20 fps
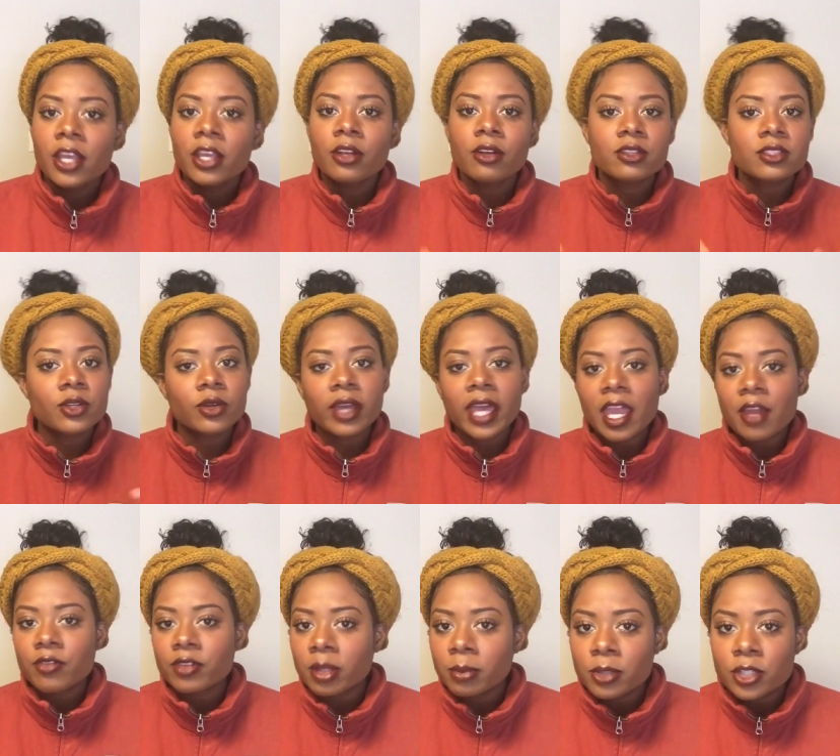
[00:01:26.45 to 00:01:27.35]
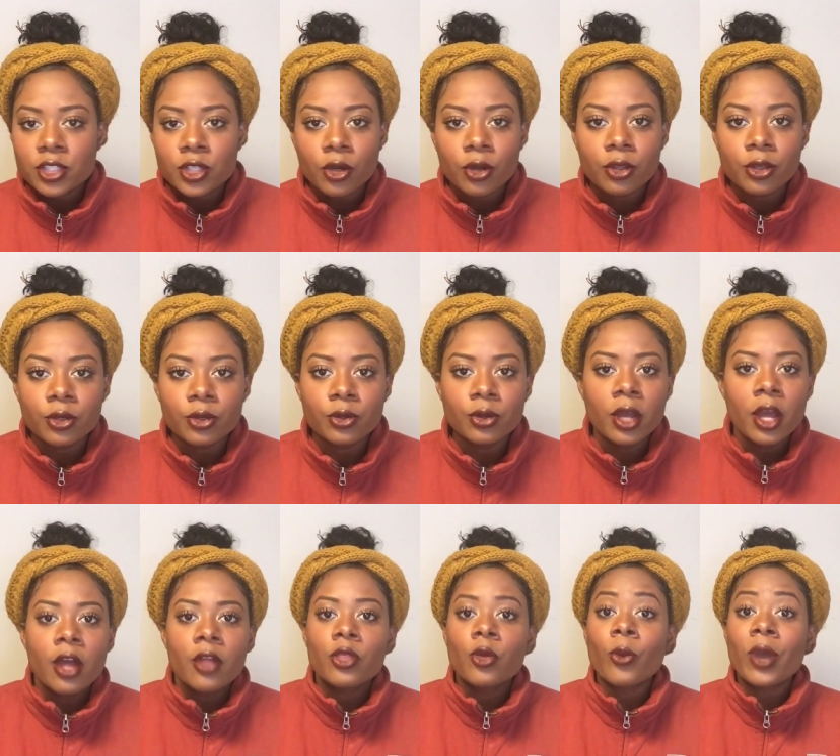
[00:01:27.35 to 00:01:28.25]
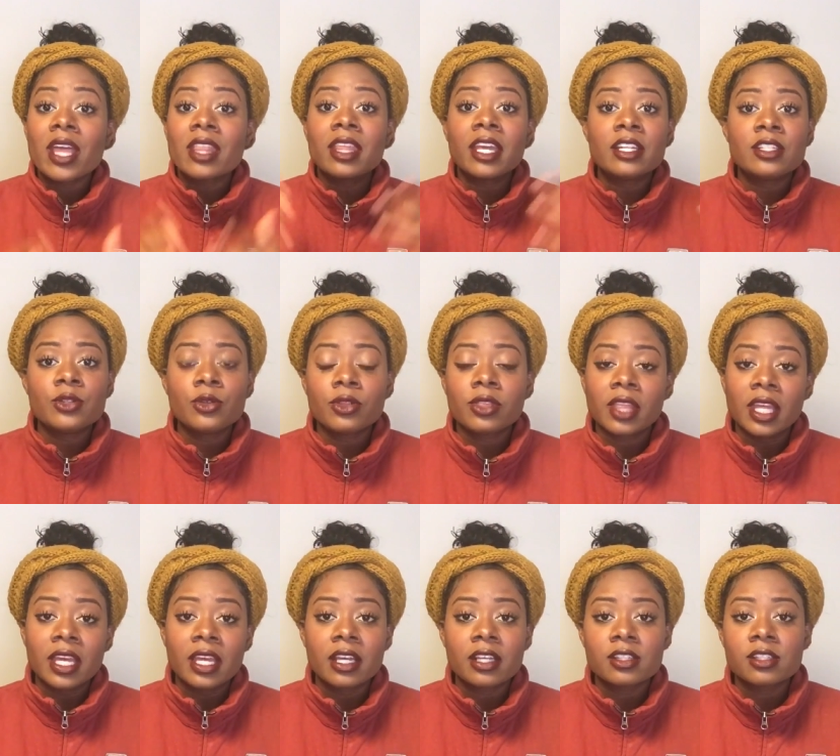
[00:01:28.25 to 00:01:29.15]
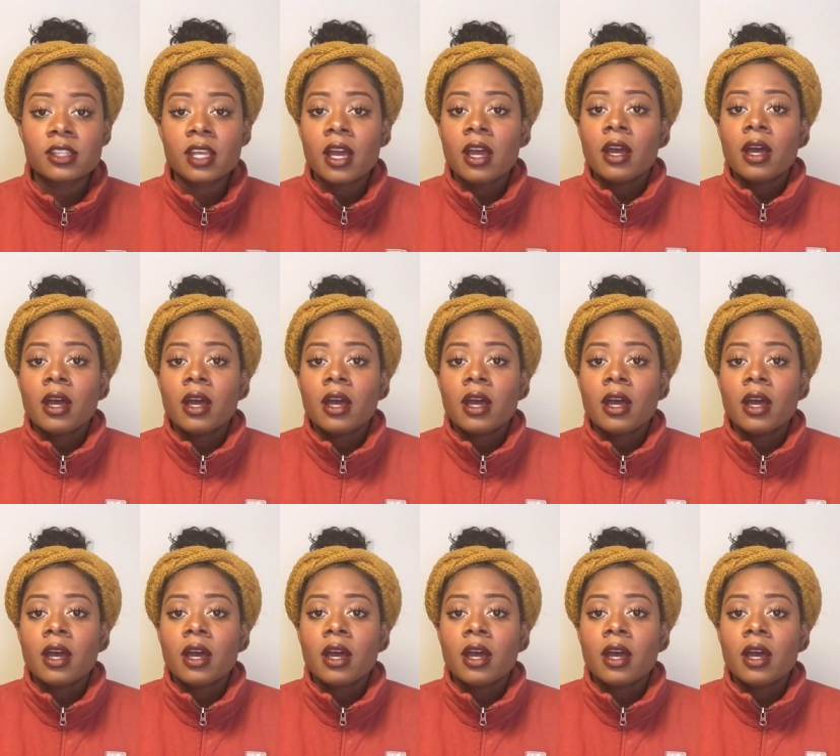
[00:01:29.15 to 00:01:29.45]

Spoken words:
You know, it's okay for them to show you the way they do things,